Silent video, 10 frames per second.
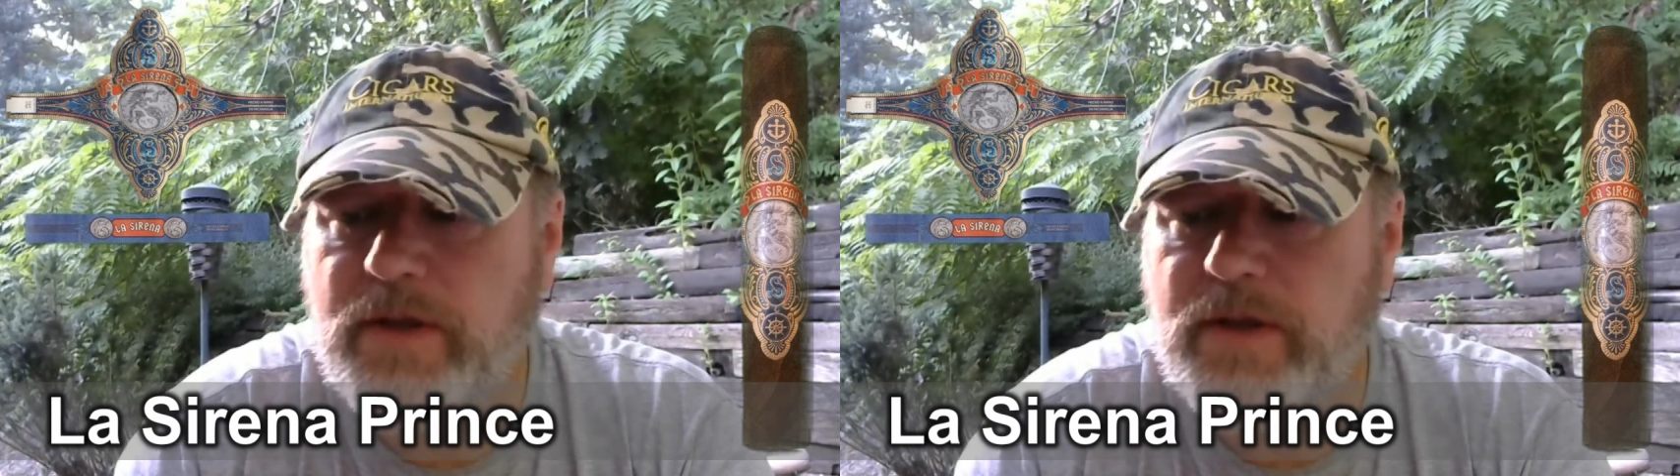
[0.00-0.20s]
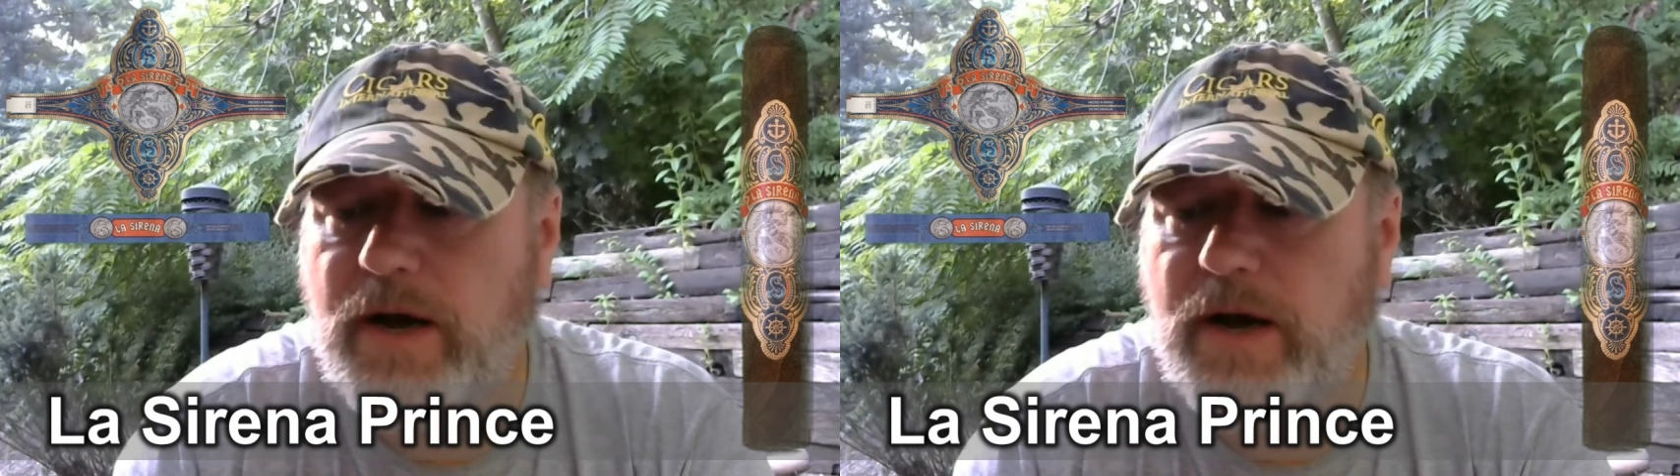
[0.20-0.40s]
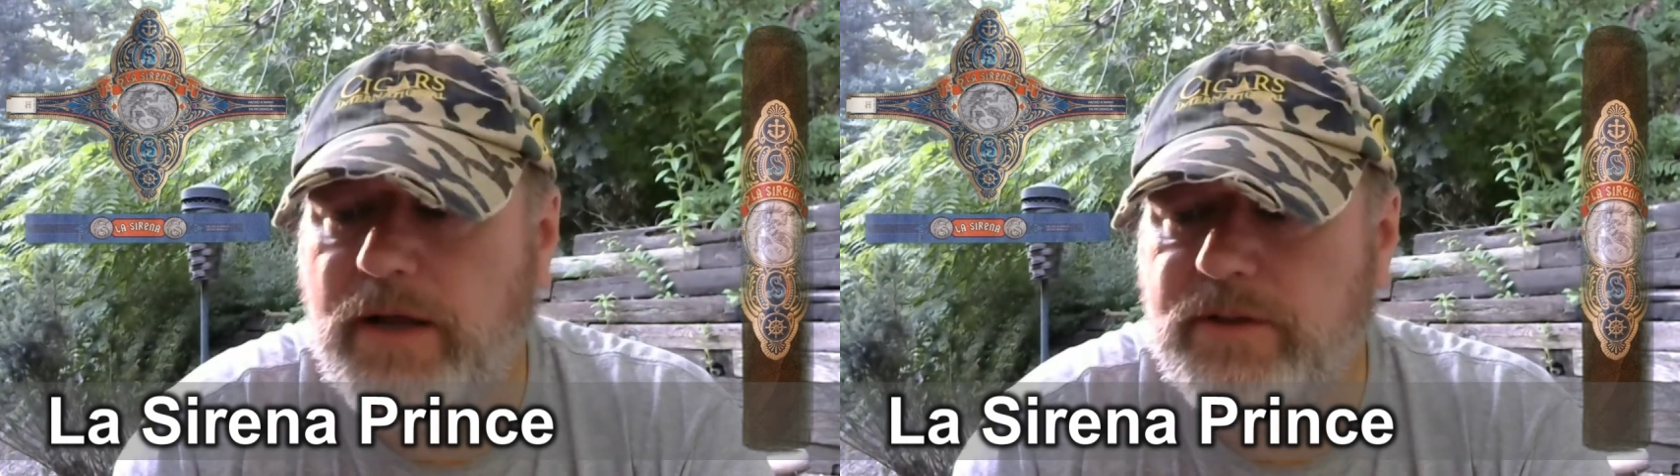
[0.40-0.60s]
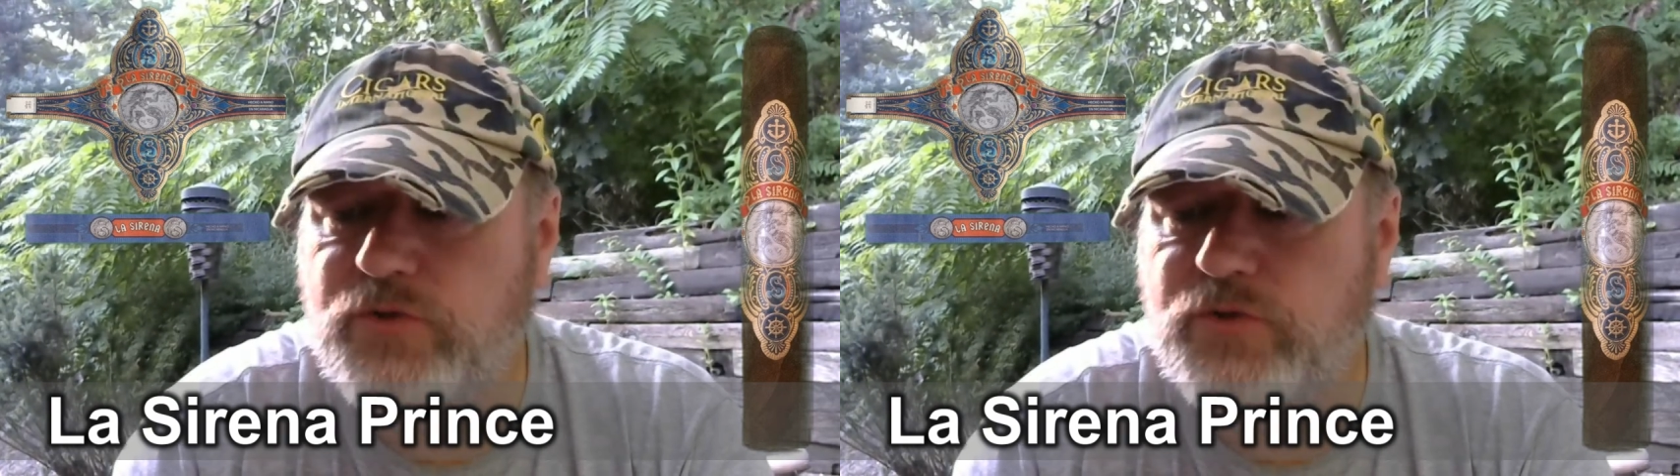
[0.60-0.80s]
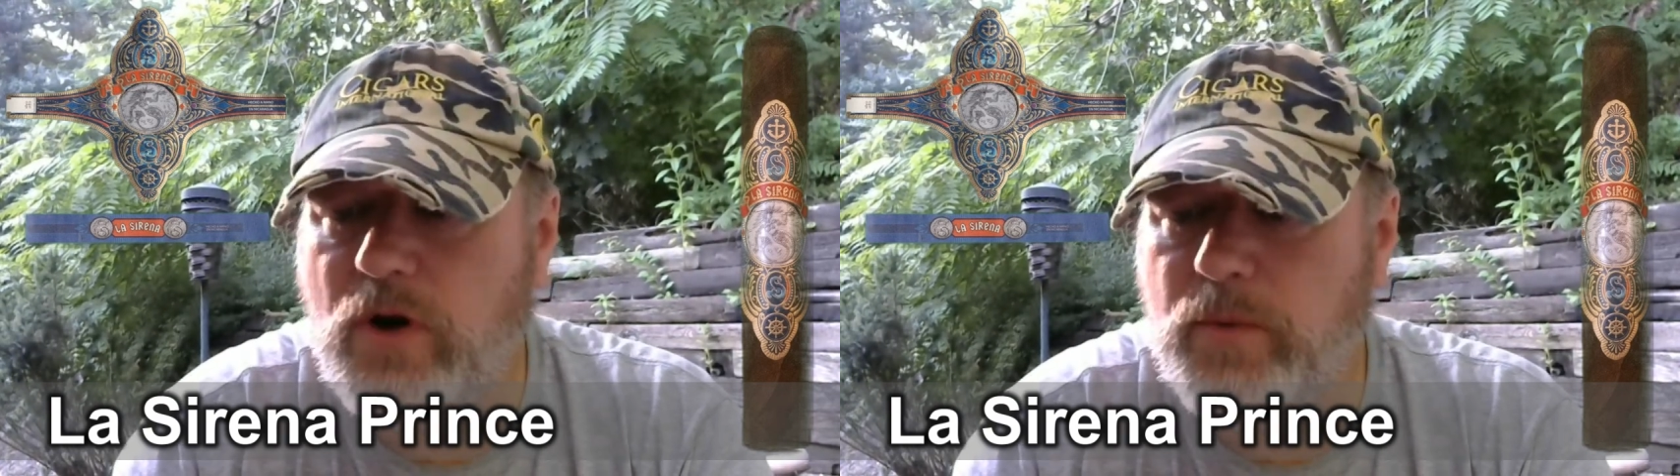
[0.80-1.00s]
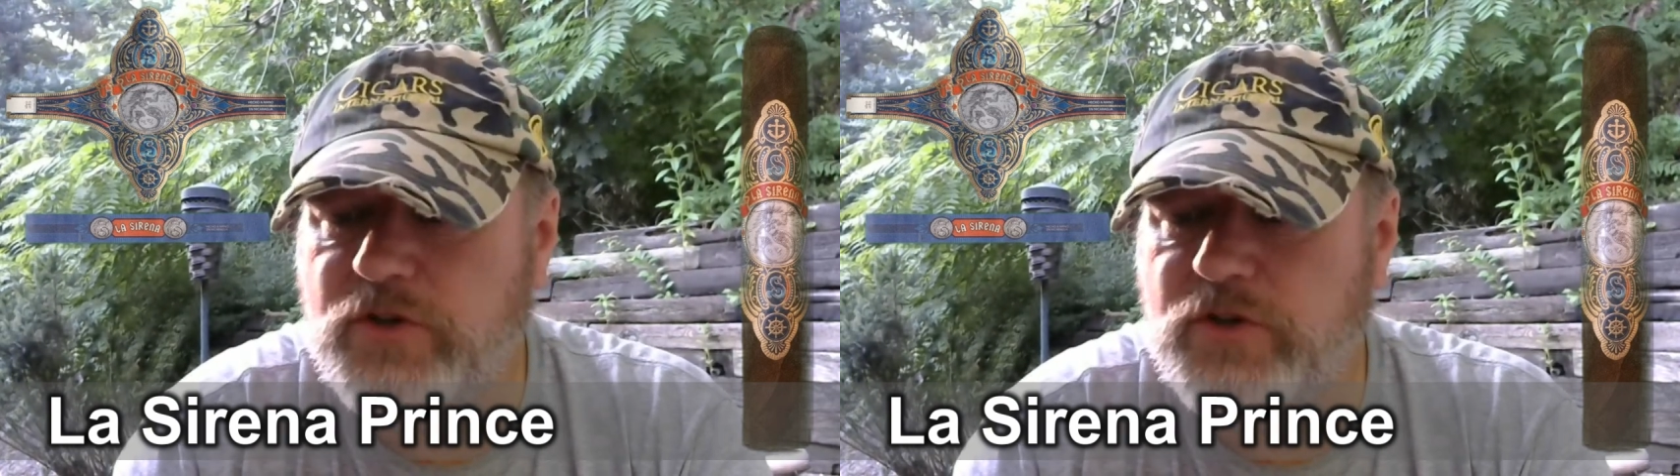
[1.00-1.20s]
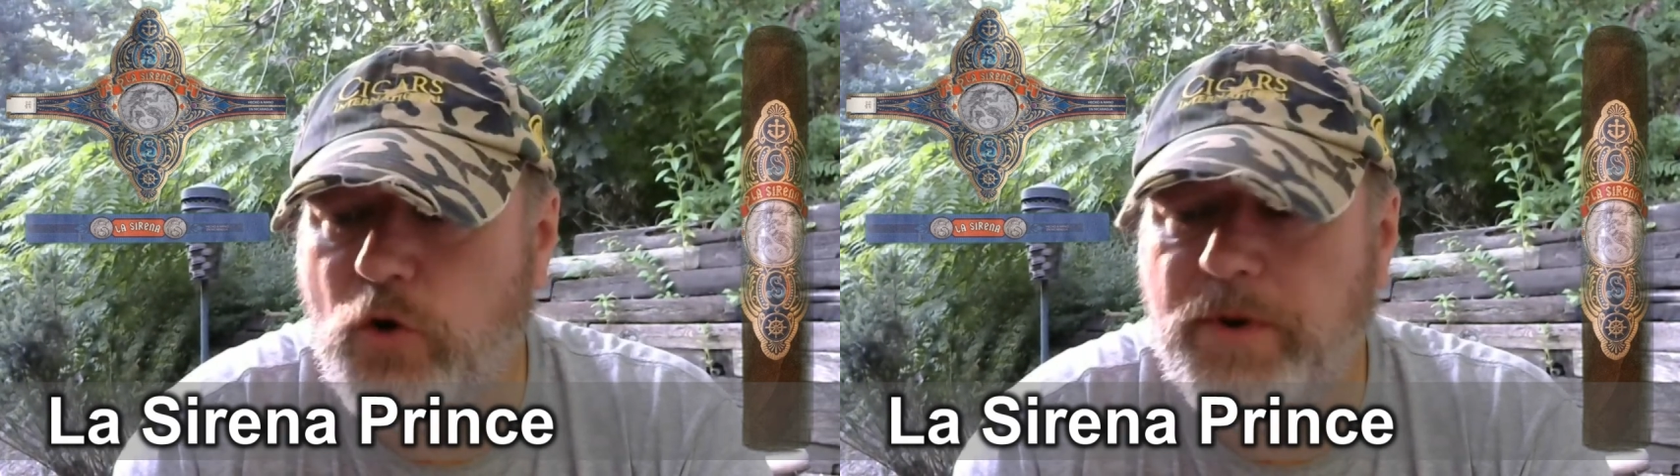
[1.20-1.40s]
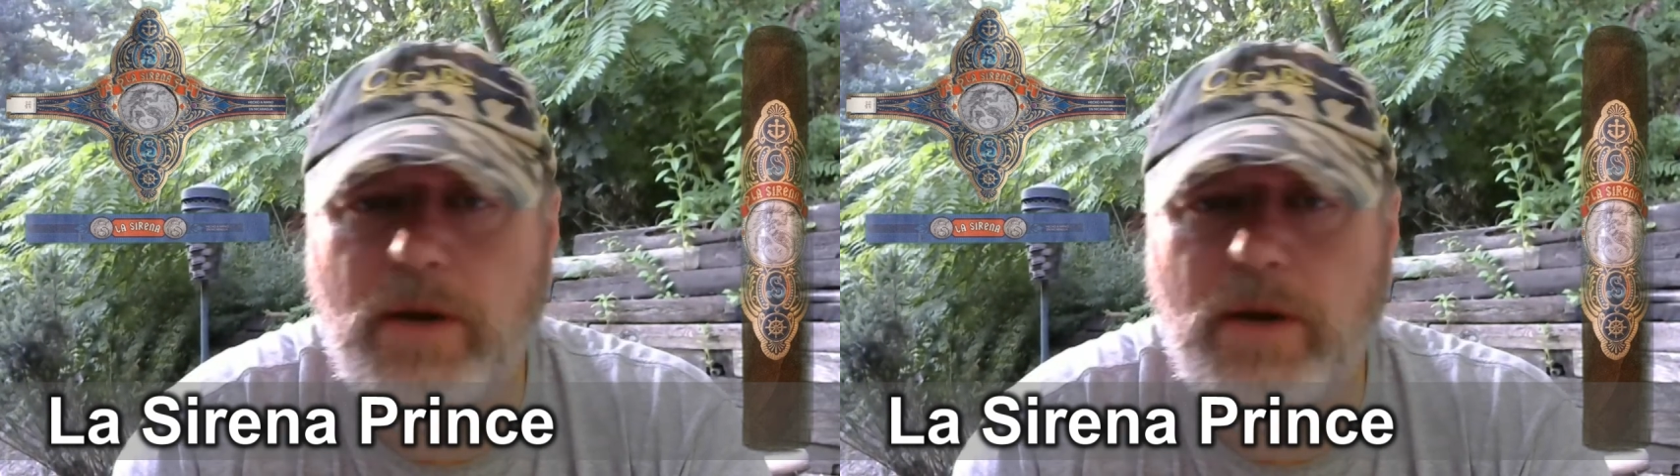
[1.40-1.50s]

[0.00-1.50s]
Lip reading: The draw, which opened